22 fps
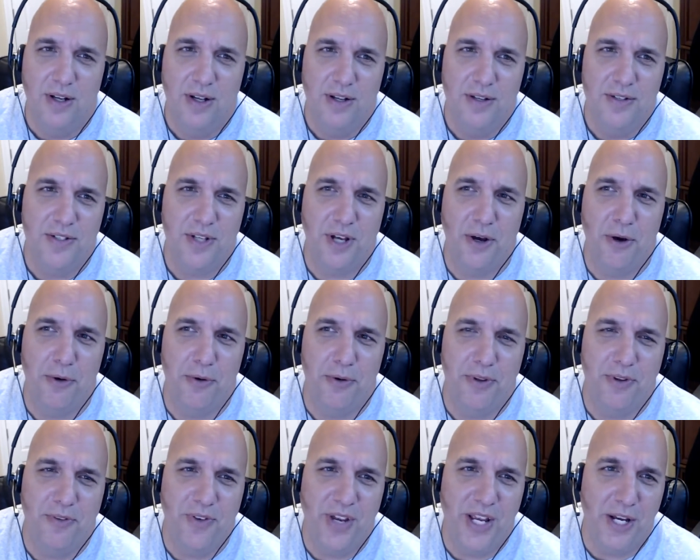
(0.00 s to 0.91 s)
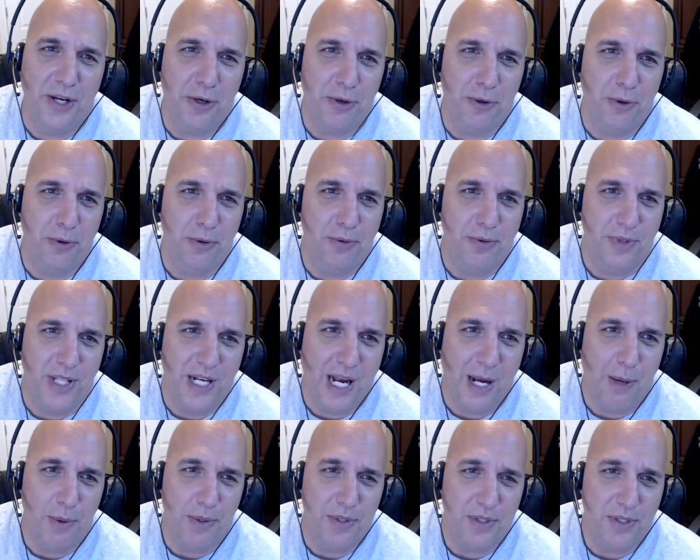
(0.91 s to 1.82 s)
So the vehicle that
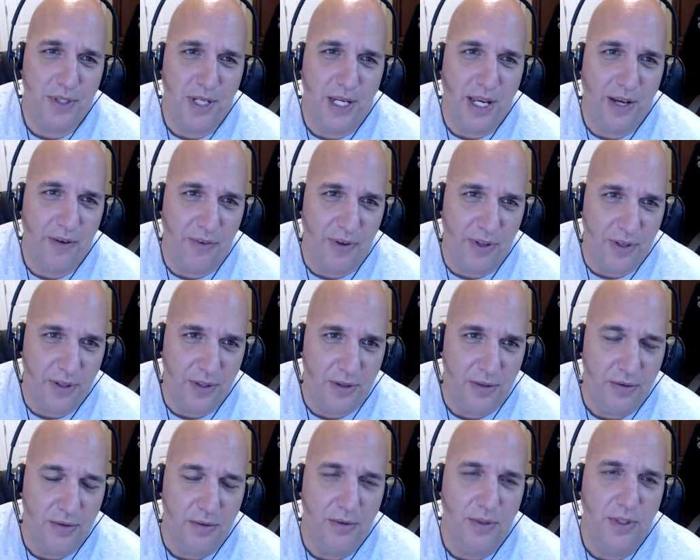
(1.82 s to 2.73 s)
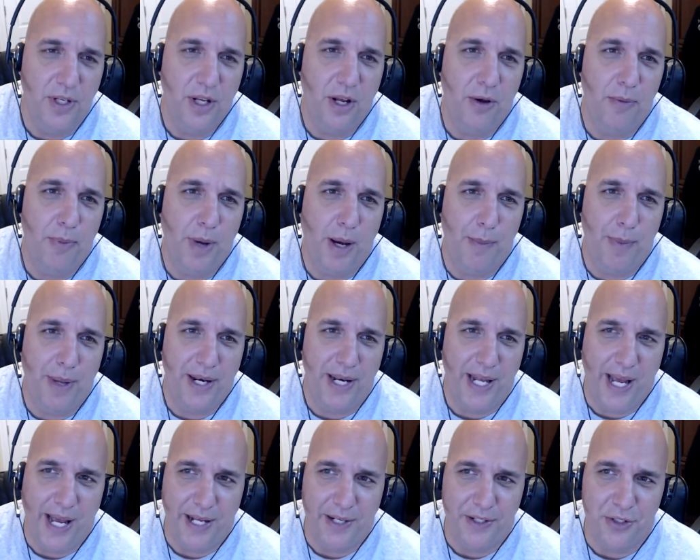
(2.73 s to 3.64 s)
I was given, you know, by my
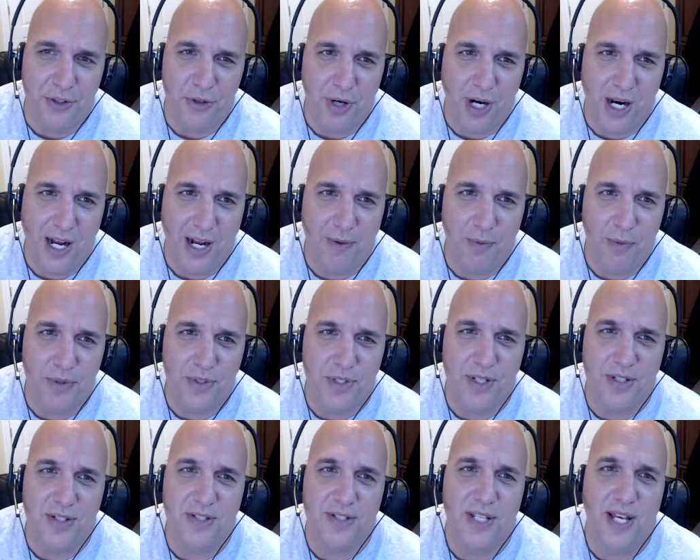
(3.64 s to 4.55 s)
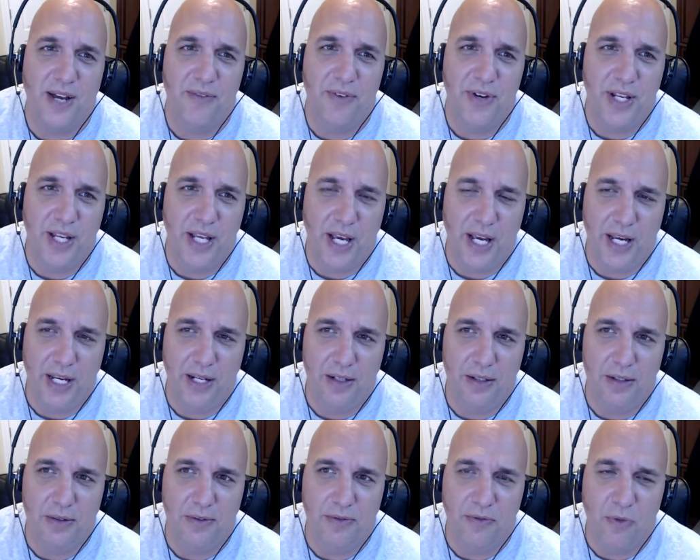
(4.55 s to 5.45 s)
dad to drive was a '78
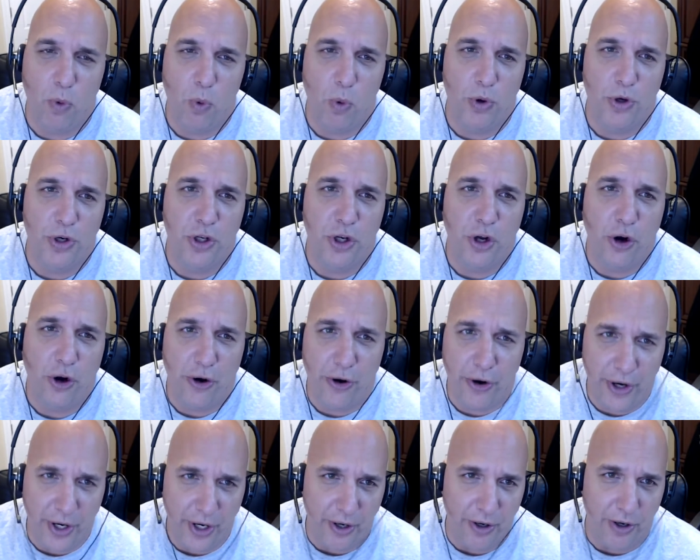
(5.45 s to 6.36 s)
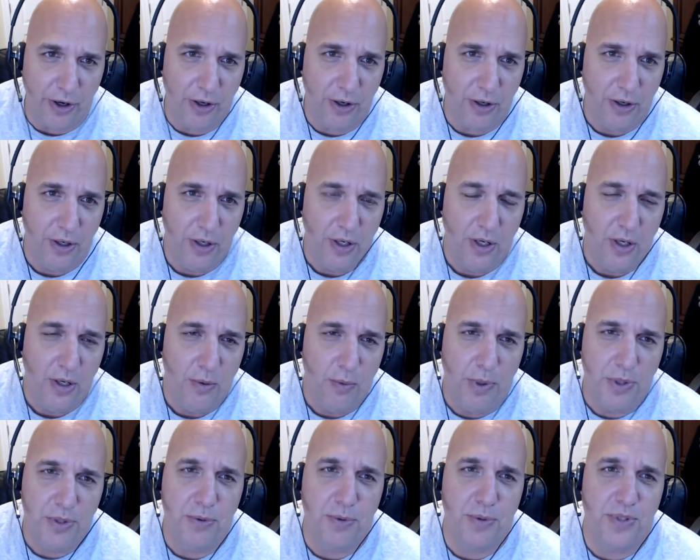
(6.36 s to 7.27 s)
Ford Courier,
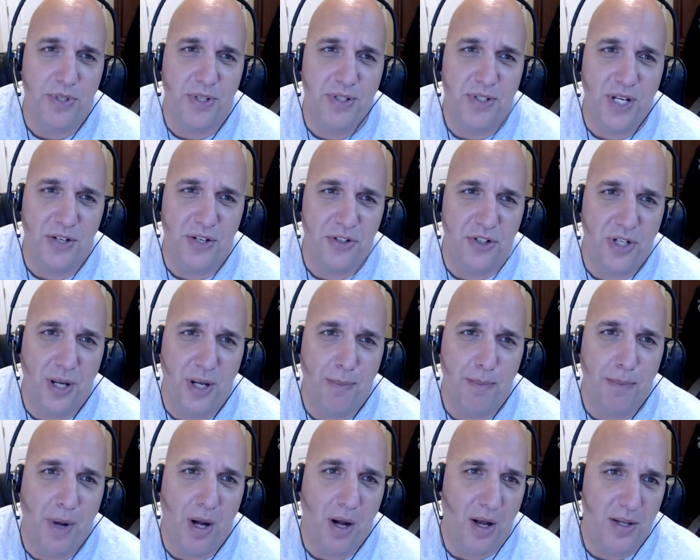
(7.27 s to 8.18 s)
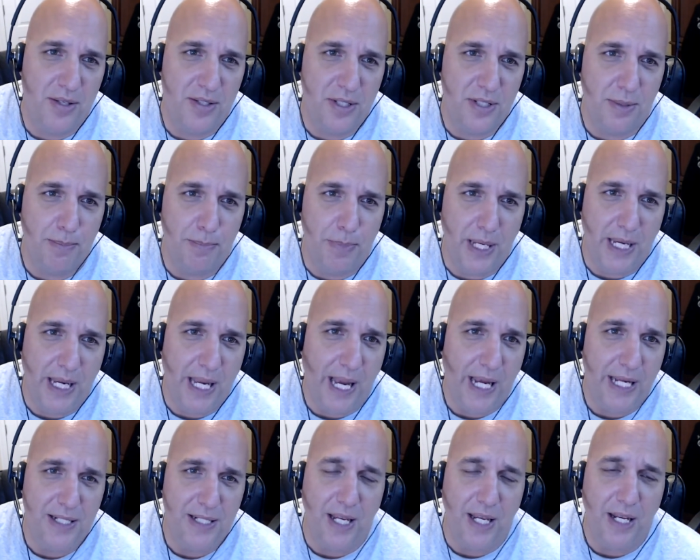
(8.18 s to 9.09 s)
which was essentially a Mazda
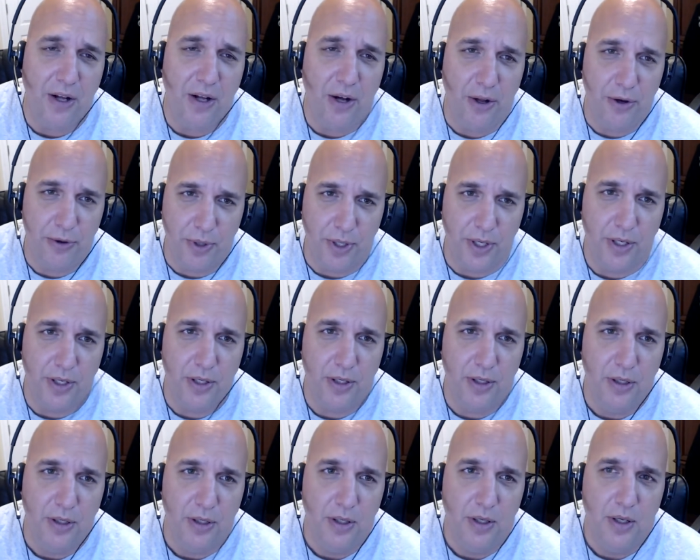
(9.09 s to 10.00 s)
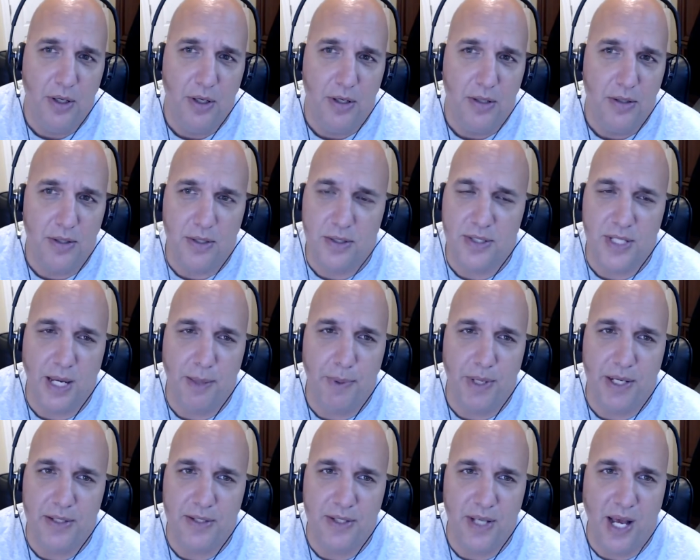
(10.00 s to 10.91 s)
B1800. It's the same
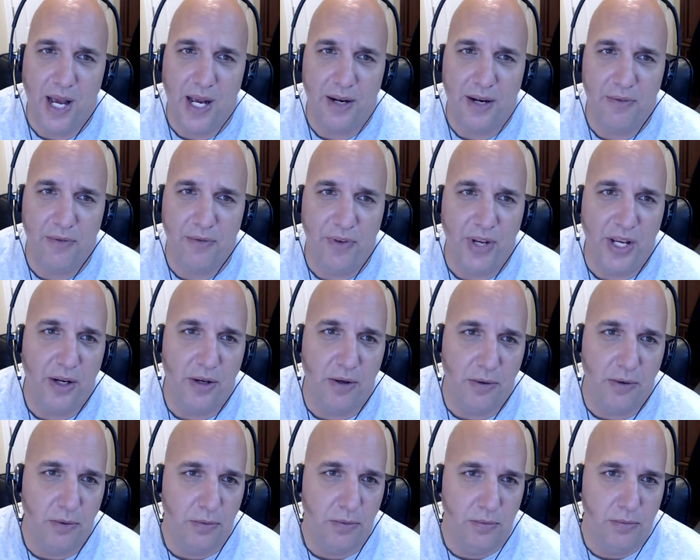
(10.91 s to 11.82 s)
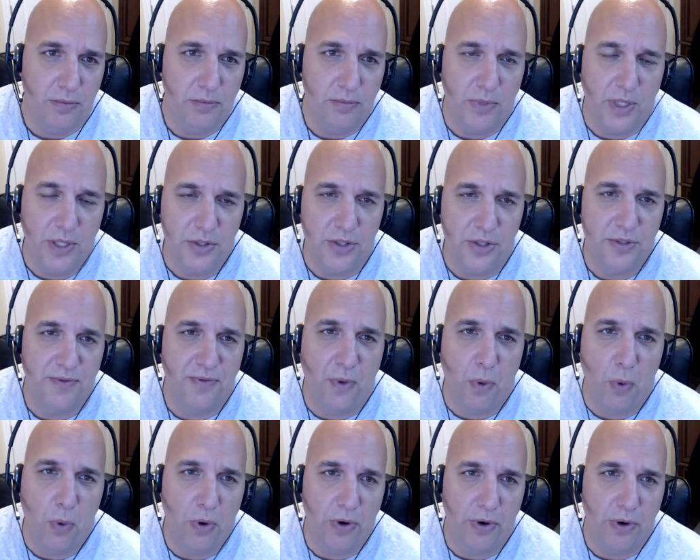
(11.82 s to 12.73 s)
exact vehicle. It's just
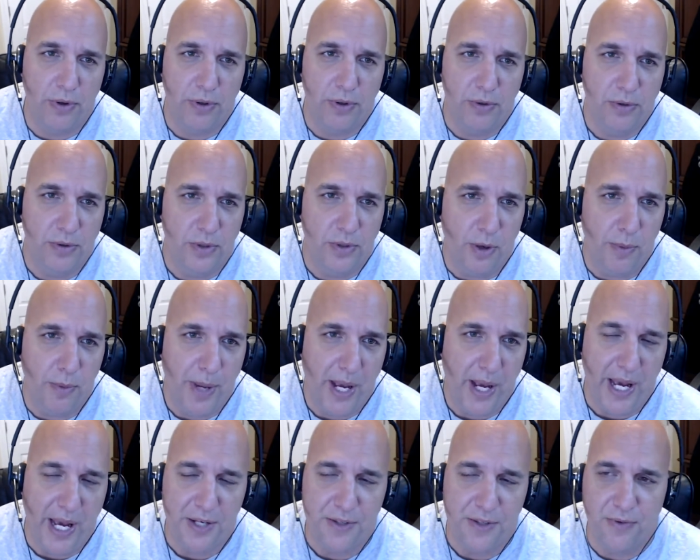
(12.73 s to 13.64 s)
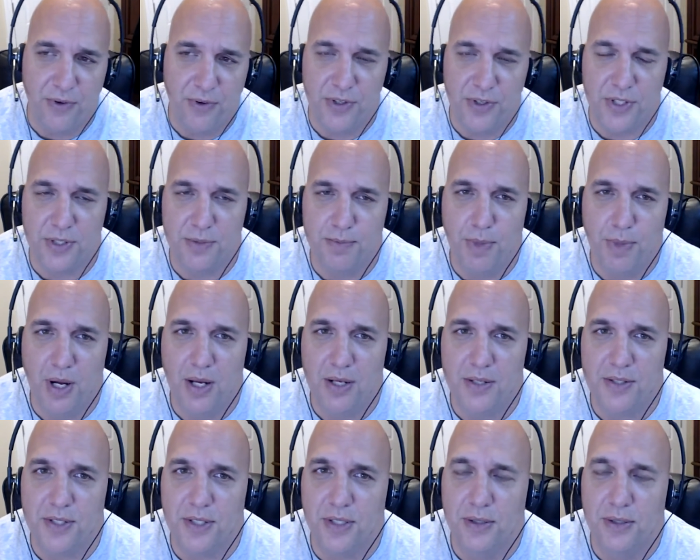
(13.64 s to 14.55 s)
Ford, you know, badge versus
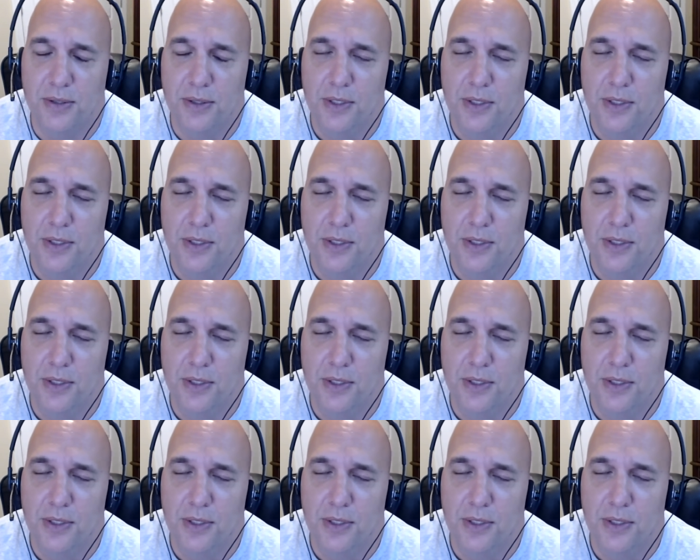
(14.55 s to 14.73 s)
Mazda.